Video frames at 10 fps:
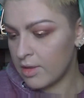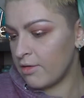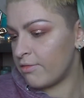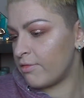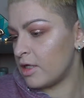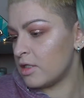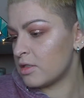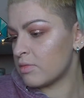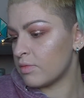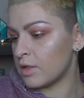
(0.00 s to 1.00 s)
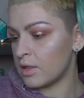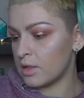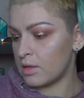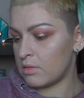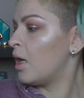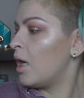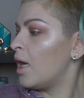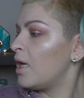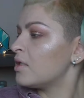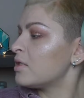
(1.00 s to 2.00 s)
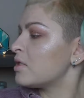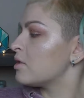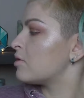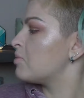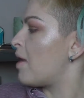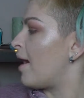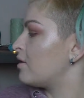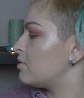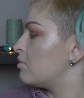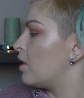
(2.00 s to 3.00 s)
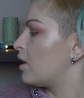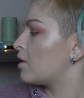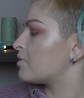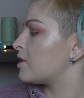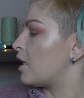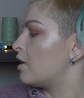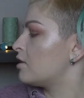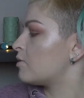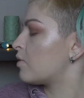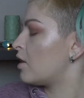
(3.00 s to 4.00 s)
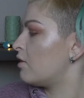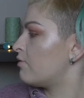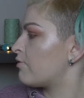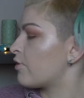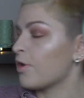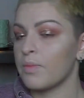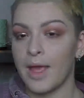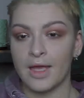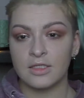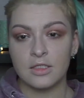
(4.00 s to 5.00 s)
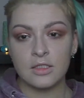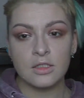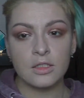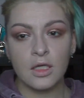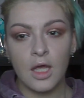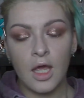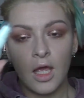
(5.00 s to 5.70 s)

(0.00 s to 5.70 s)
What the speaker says: my face with Instant Matte Makeup Setting Spray from Essence.